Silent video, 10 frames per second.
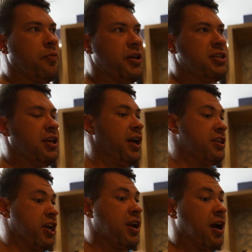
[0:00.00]
We see like
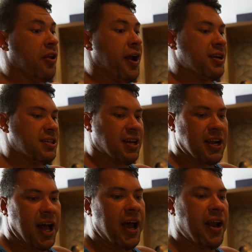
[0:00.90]
Jay Cutler as the
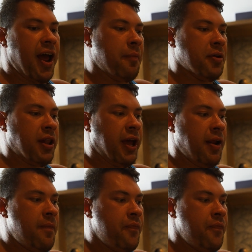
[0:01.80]
guy to emulate.